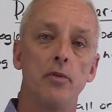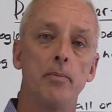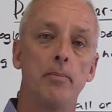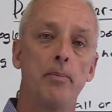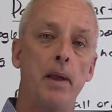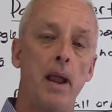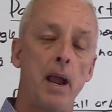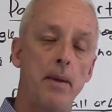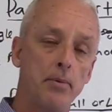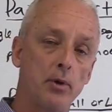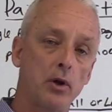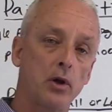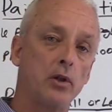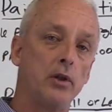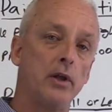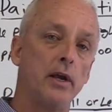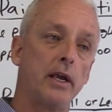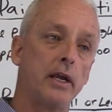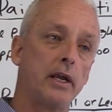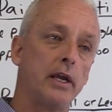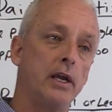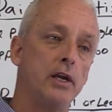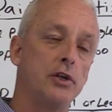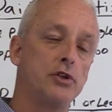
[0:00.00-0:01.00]

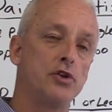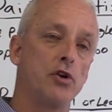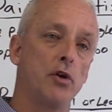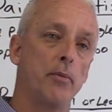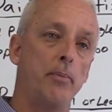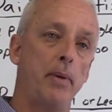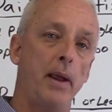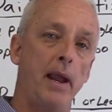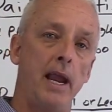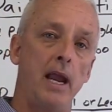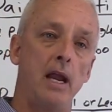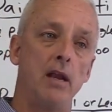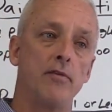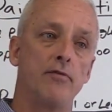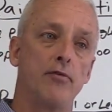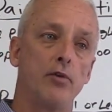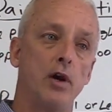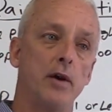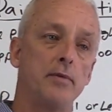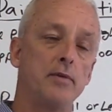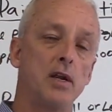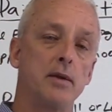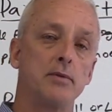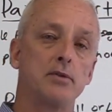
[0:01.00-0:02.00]
Pay-per-click is you're paying for
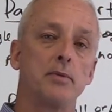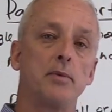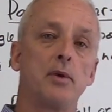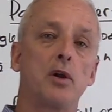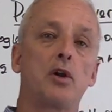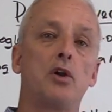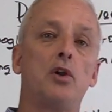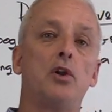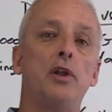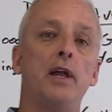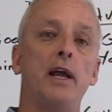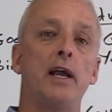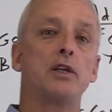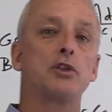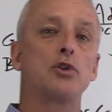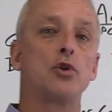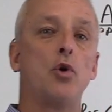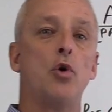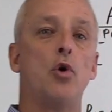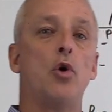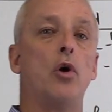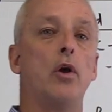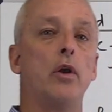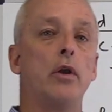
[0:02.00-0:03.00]
every time someone clicks
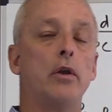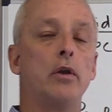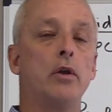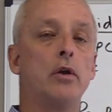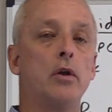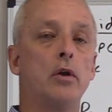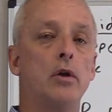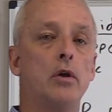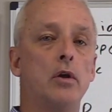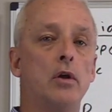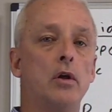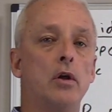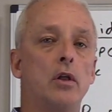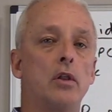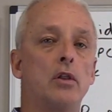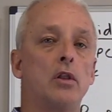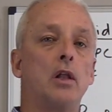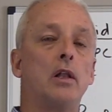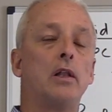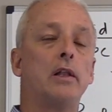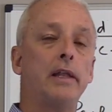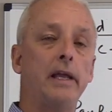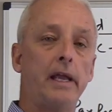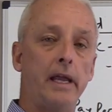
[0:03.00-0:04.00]
on the
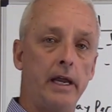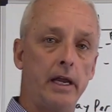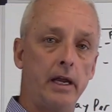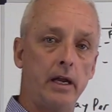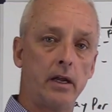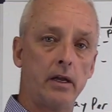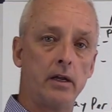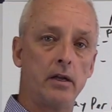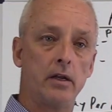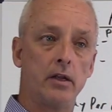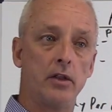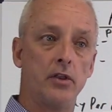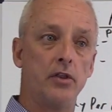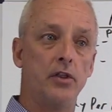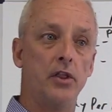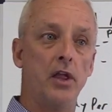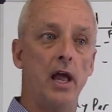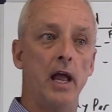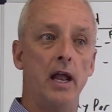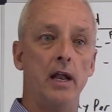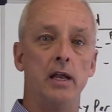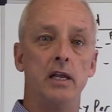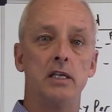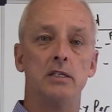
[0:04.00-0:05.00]
link
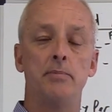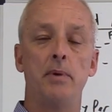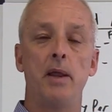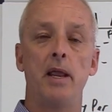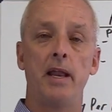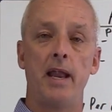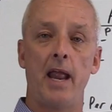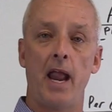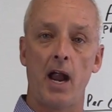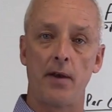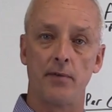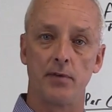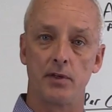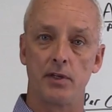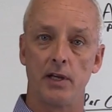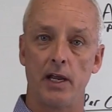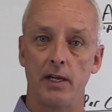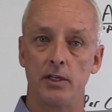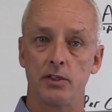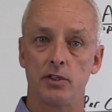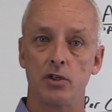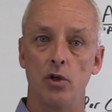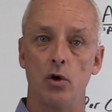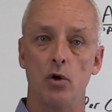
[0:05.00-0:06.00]
that is being
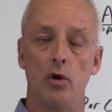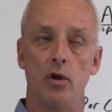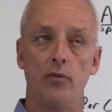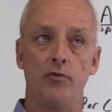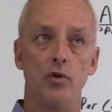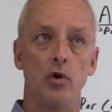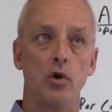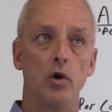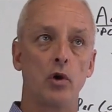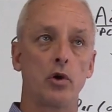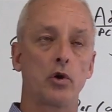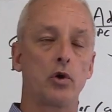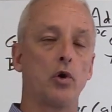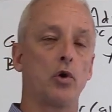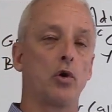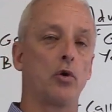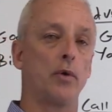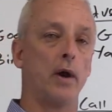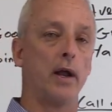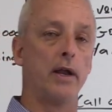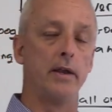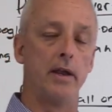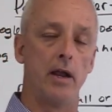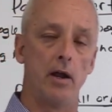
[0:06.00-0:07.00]
advertised. So if you go to Google
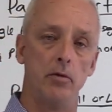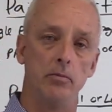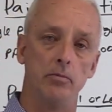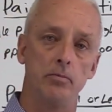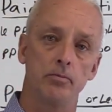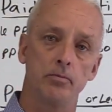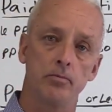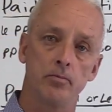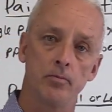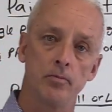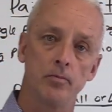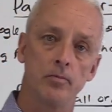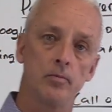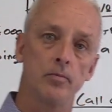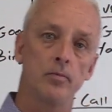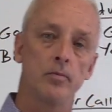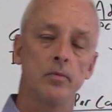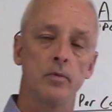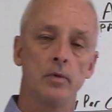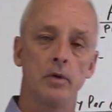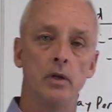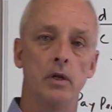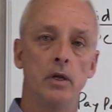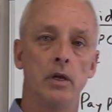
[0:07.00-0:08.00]
right now,
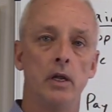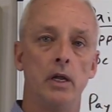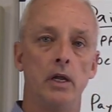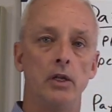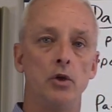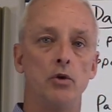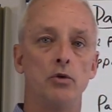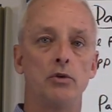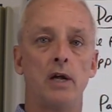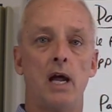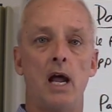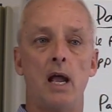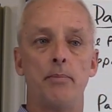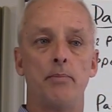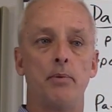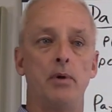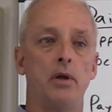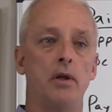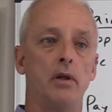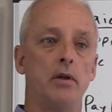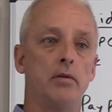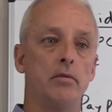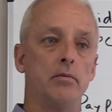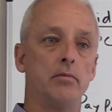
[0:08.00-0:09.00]
and you type
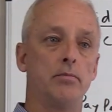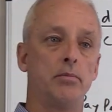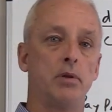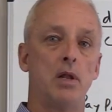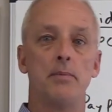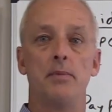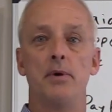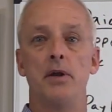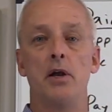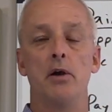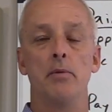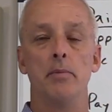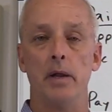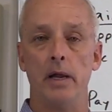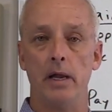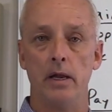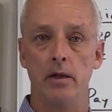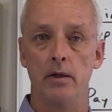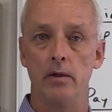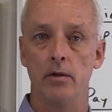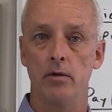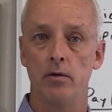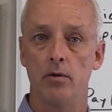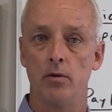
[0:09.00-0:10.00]
in plumber near me,
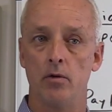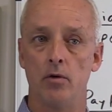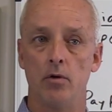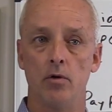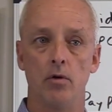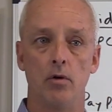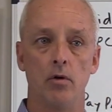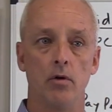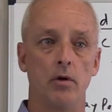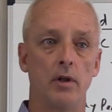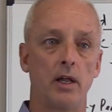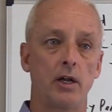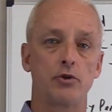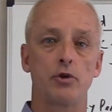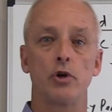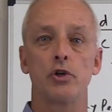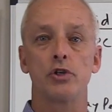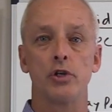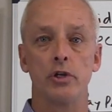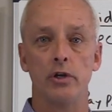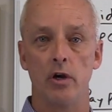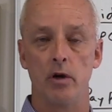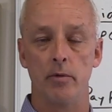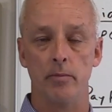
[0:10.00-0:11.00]
or
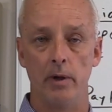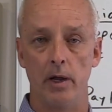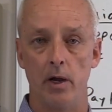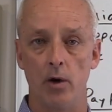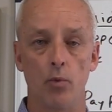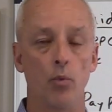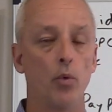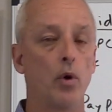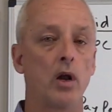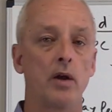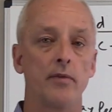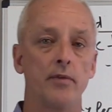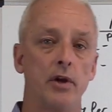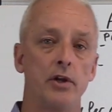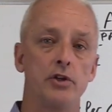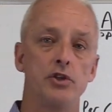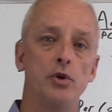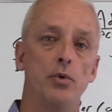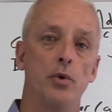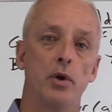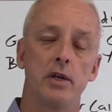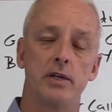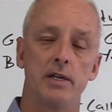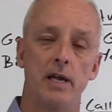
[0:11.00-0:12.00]
electrician near me, or whatever it is
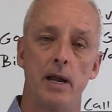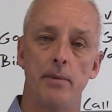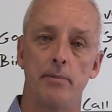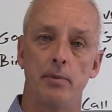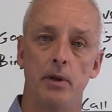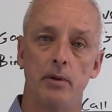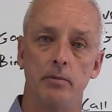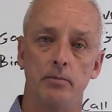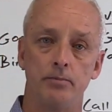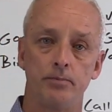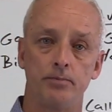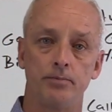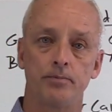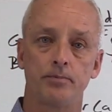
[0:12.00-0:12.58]
you want to type in,